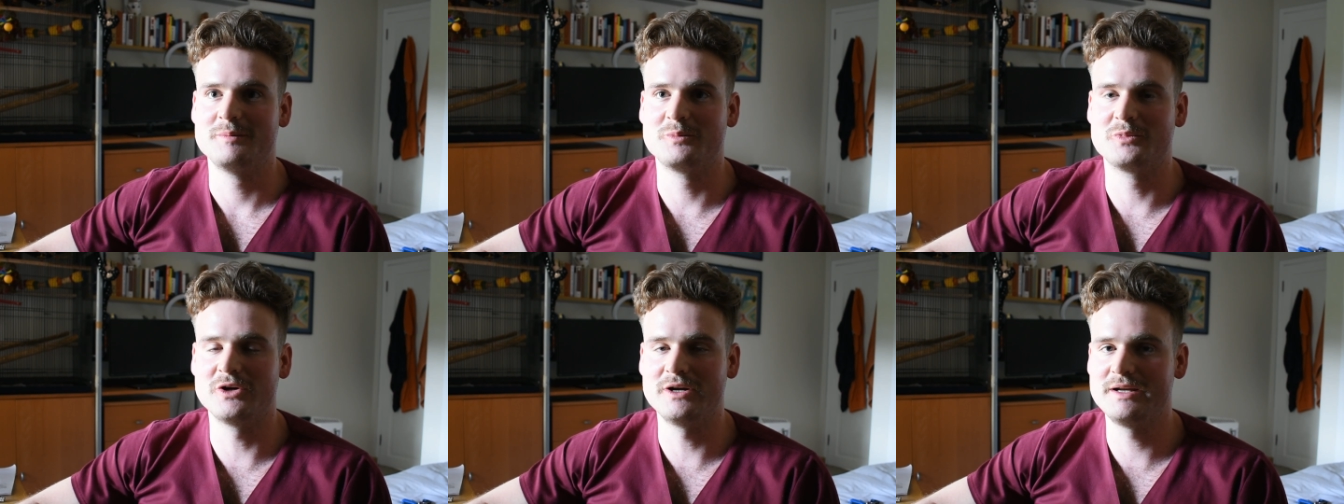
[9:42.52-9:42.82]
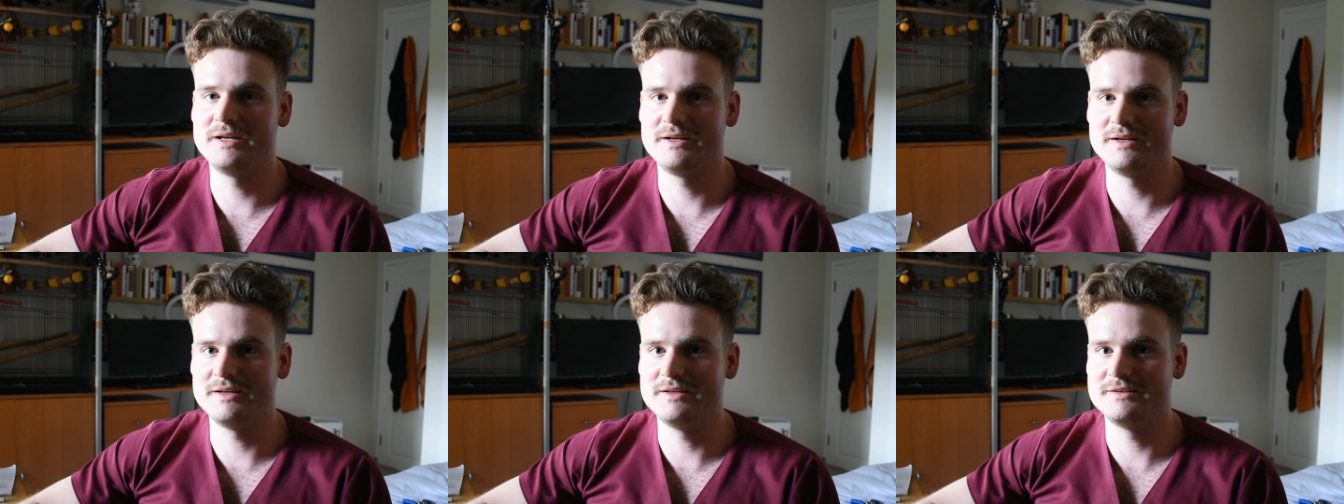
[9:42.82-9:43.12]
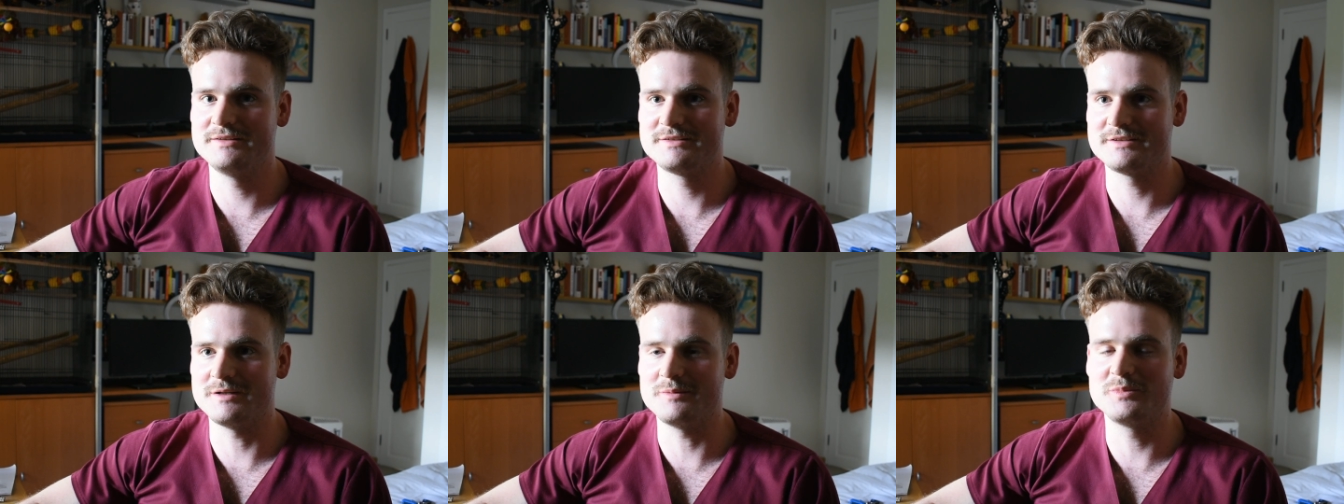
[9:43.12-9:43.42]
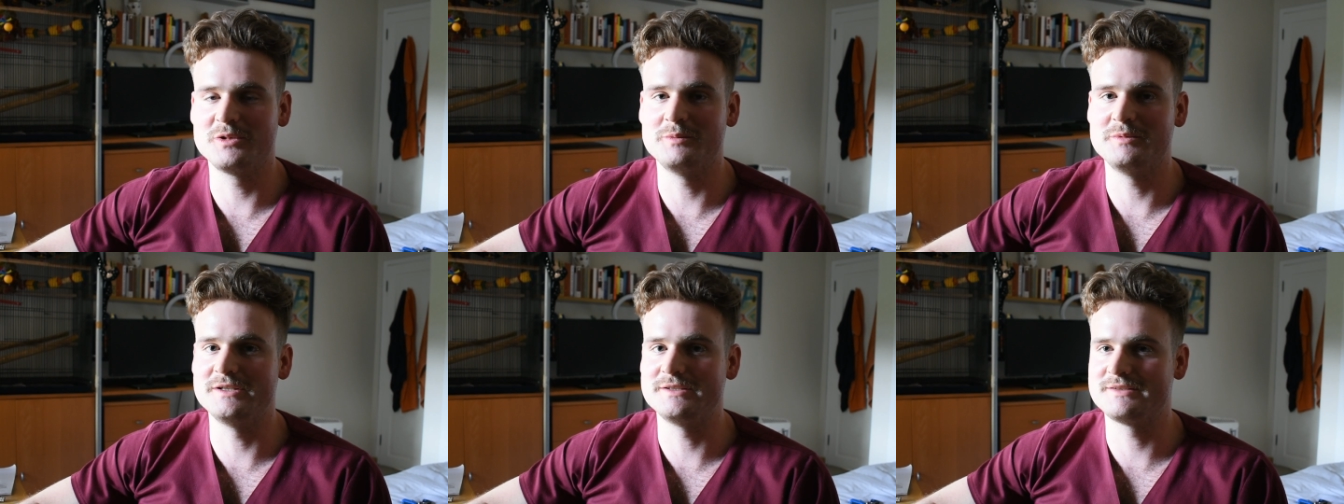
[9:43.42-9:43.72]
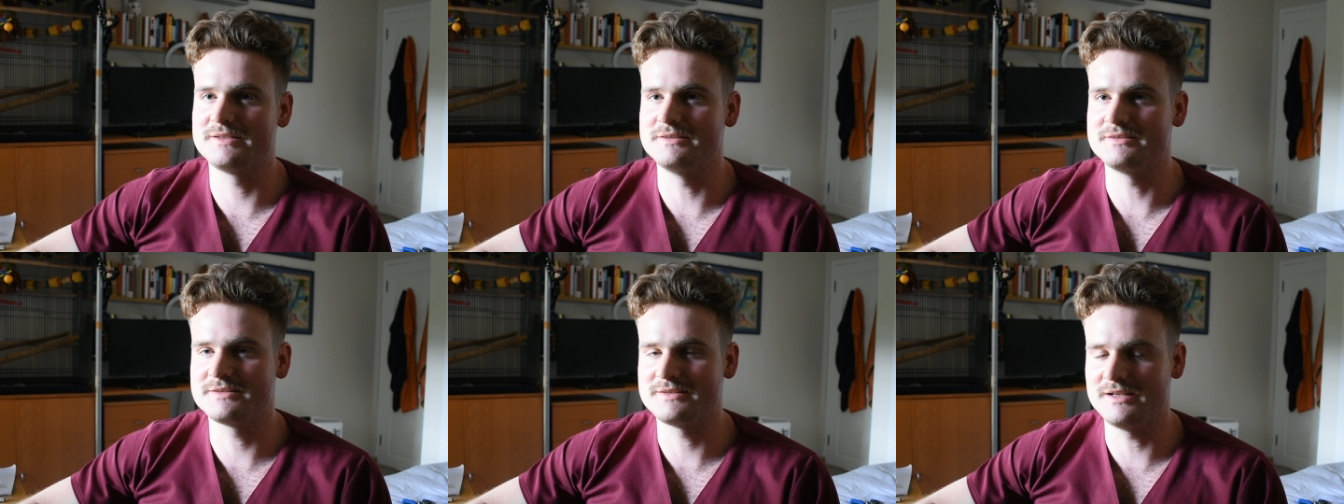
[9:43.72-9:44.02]
bringing in supplements
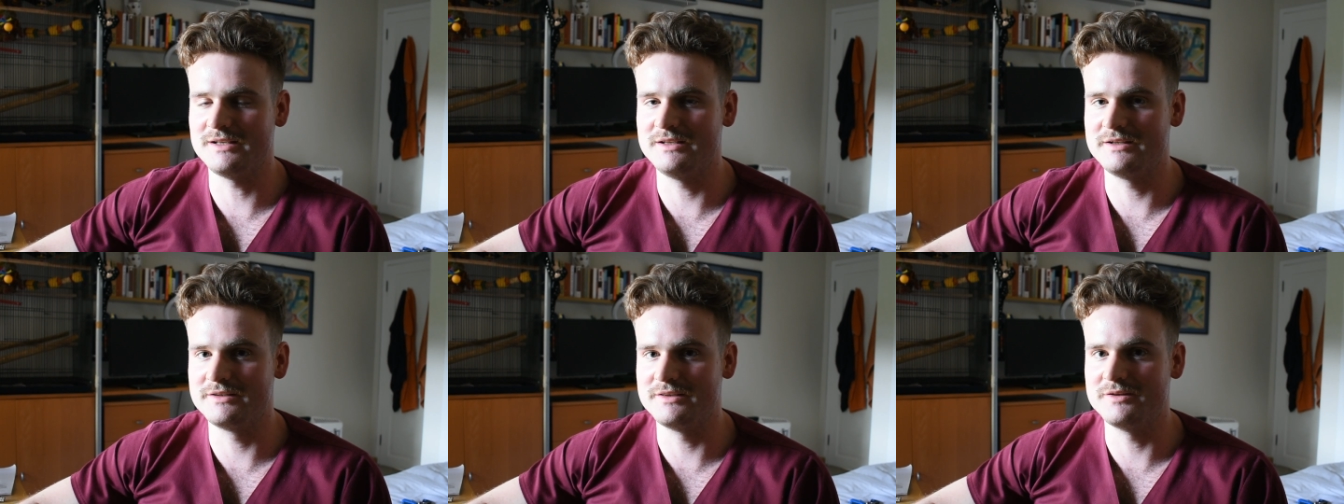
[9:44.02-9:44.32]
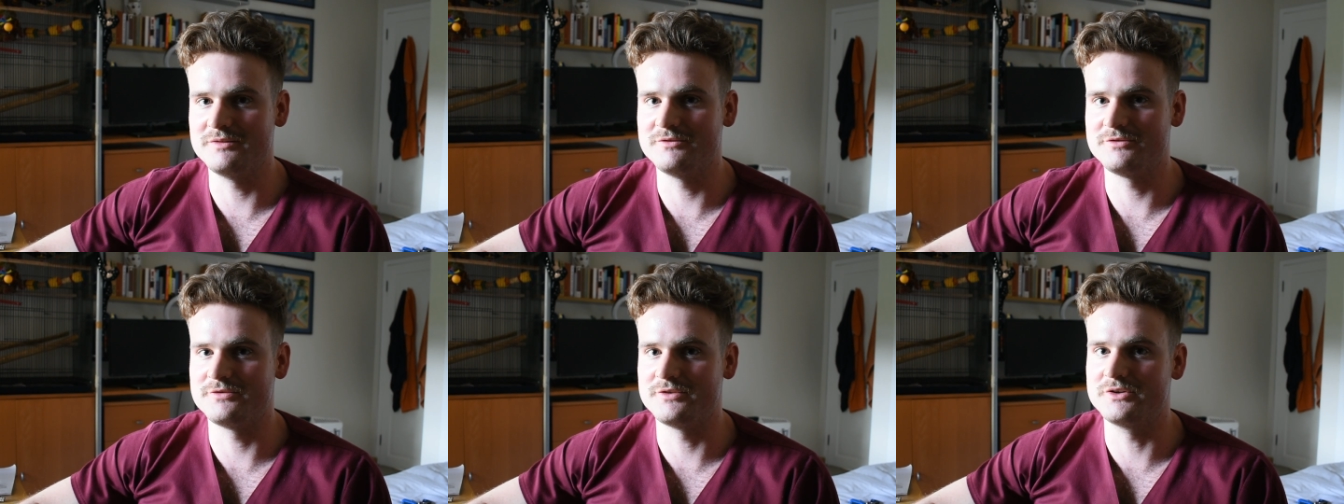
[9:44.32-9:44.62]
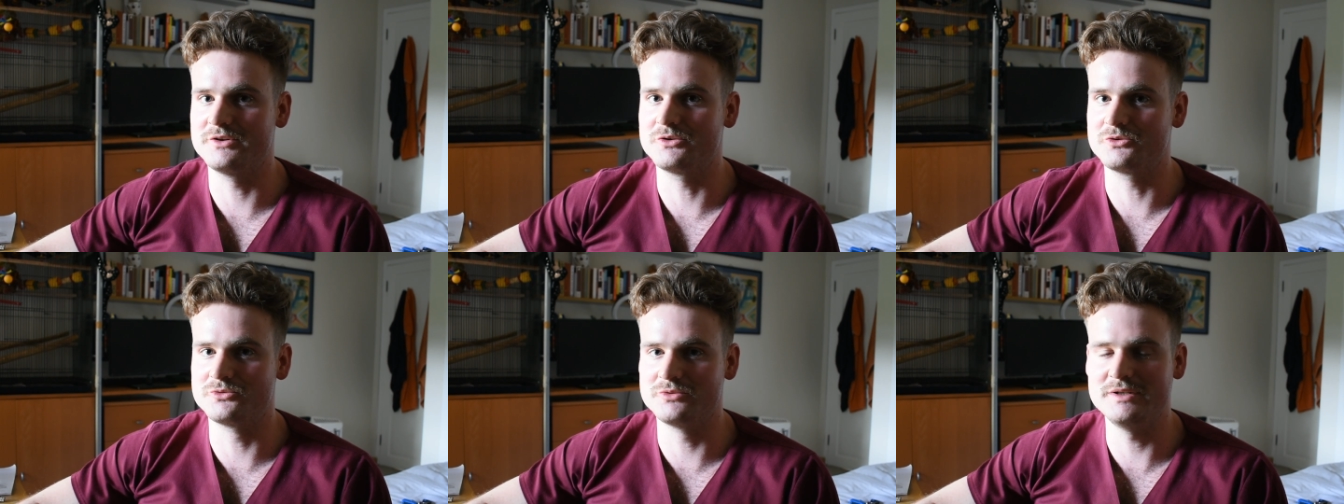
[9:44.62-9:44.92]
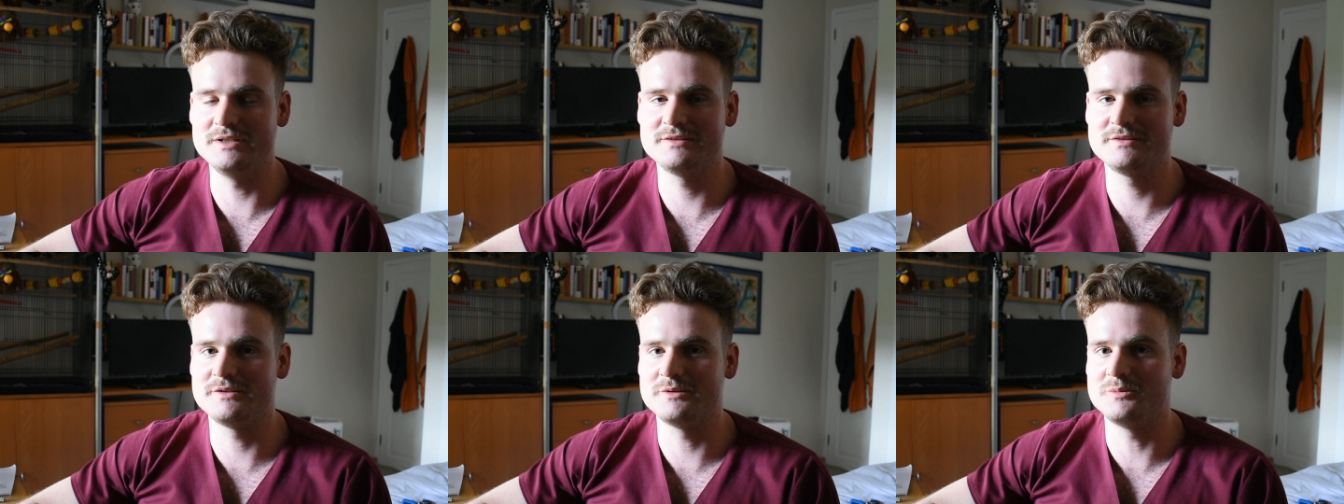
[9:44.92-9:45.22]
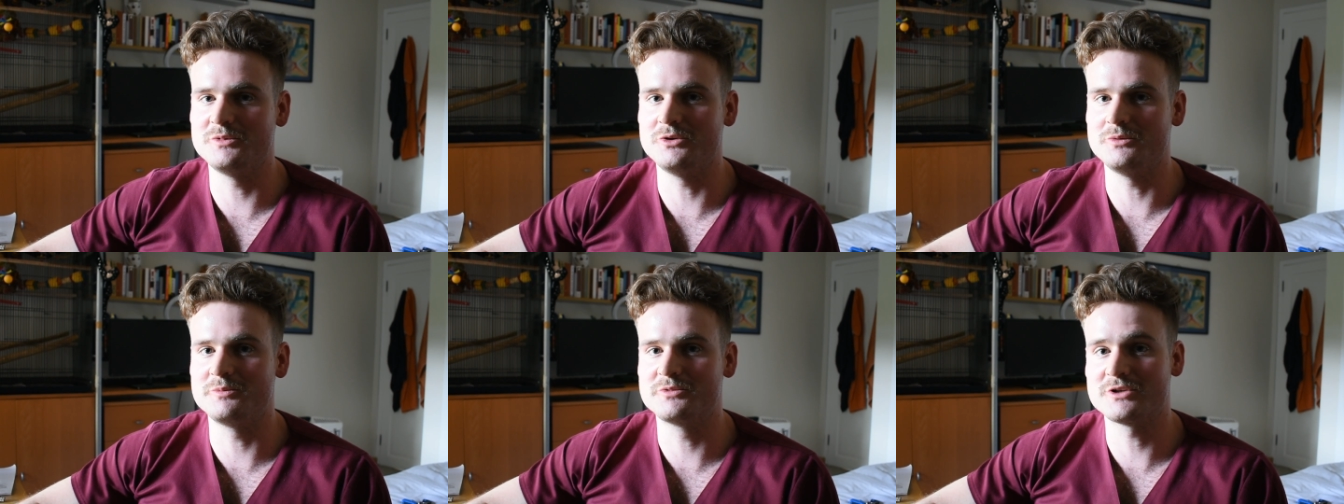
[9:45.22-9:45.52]
and selling them for
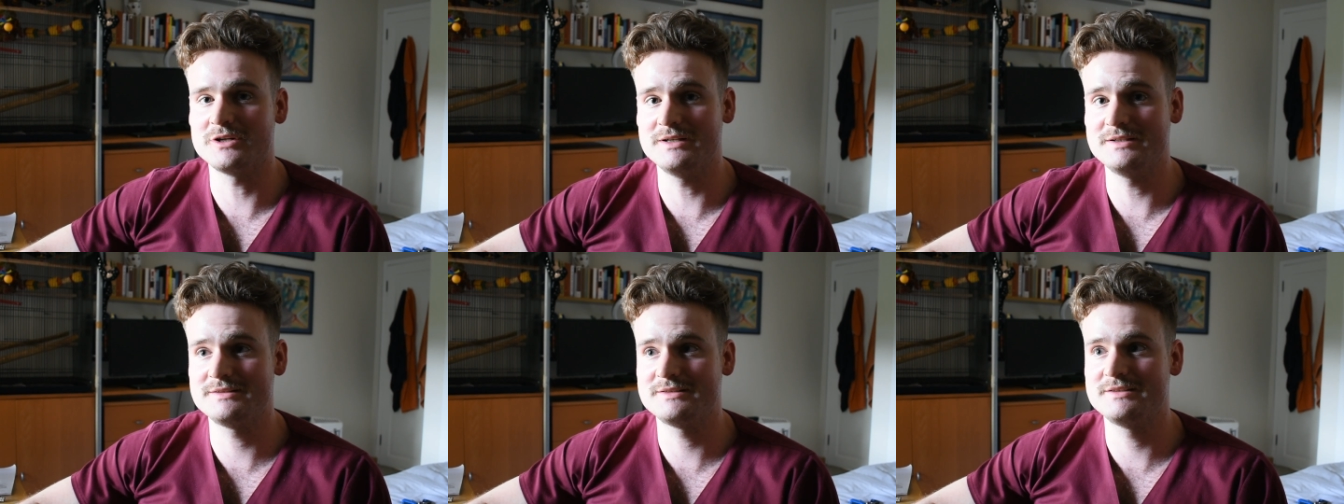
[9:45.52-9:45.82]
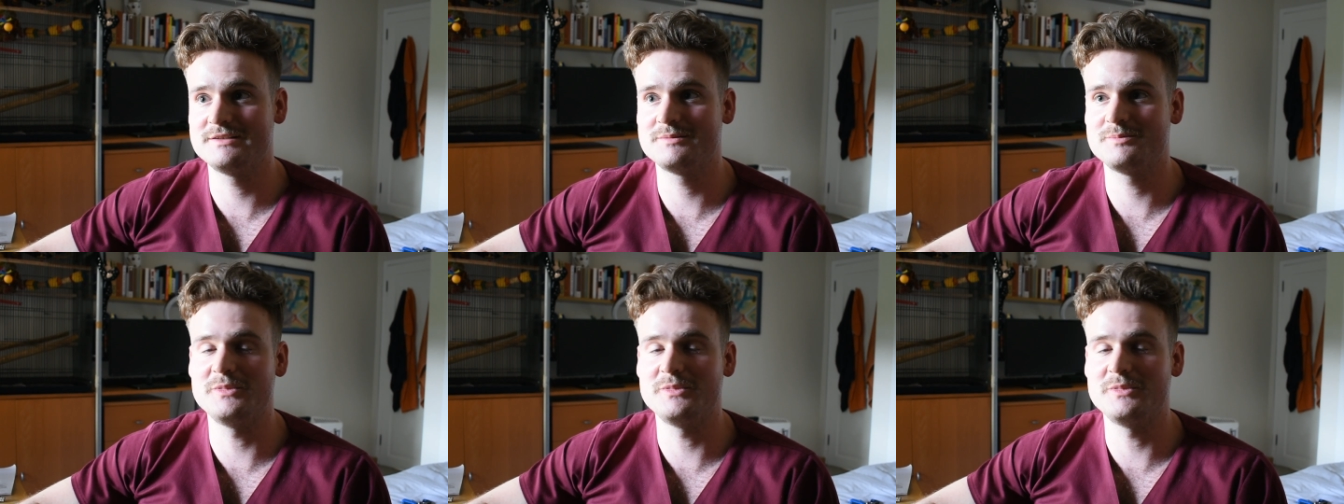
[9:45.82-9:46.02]
reasonable prices,